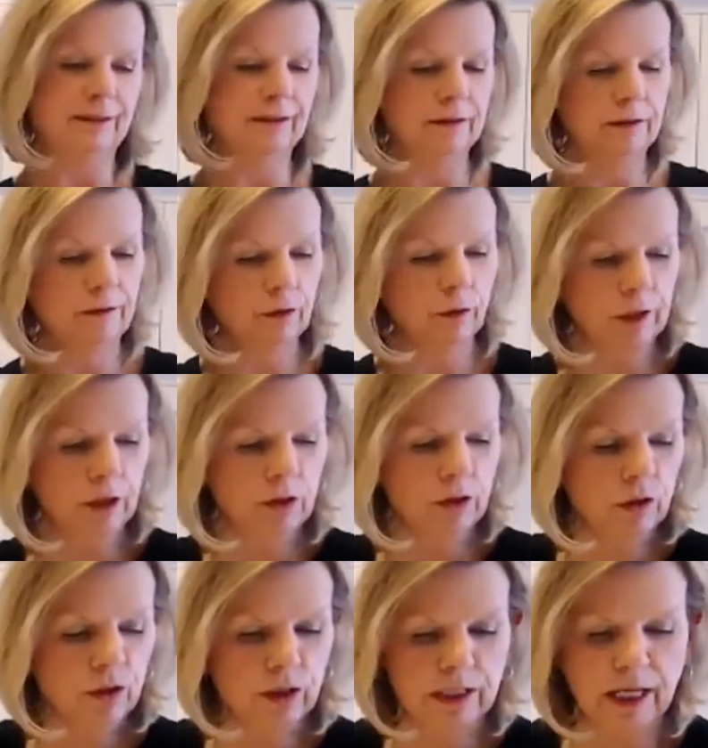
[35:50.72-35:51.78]
for when you do
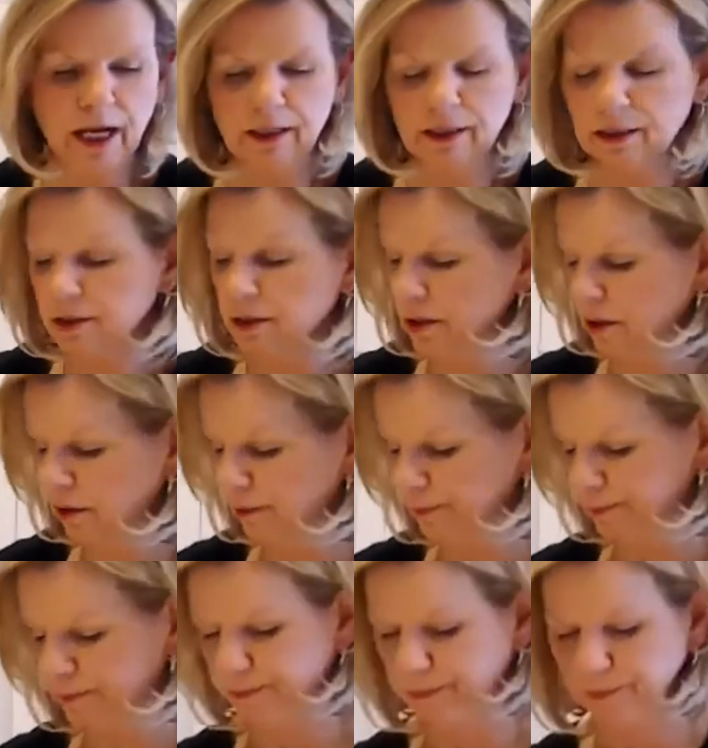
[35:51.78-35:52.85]
your salads. So,
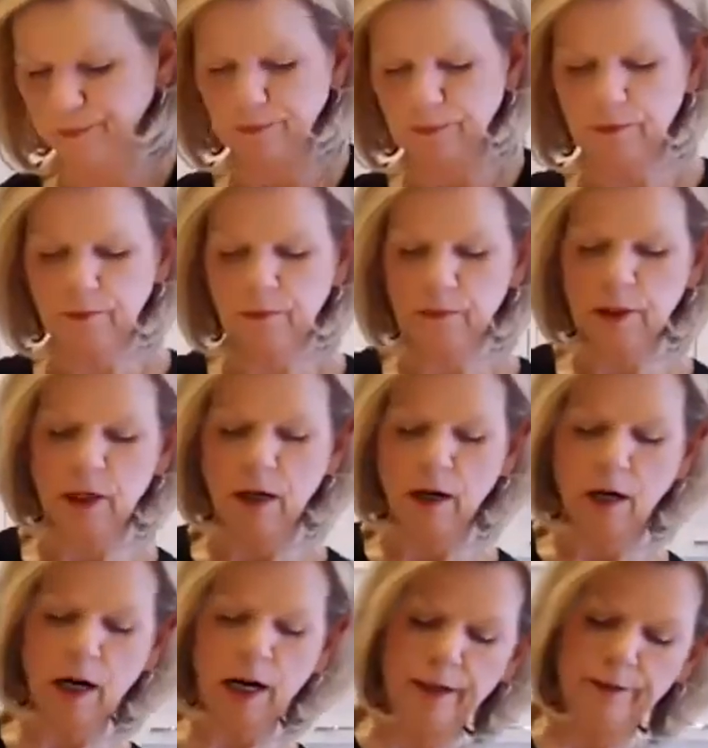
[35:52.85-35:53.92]
all
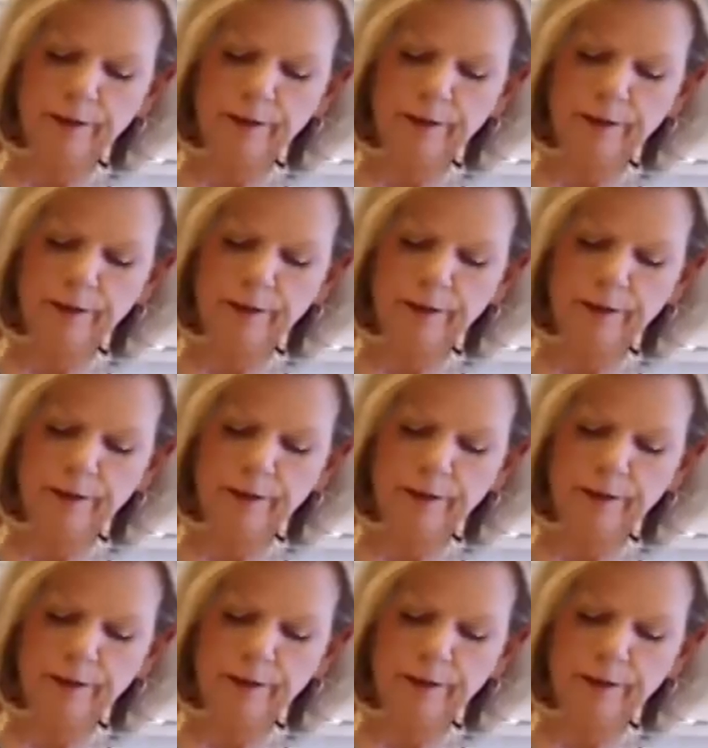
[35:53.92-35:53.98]
right,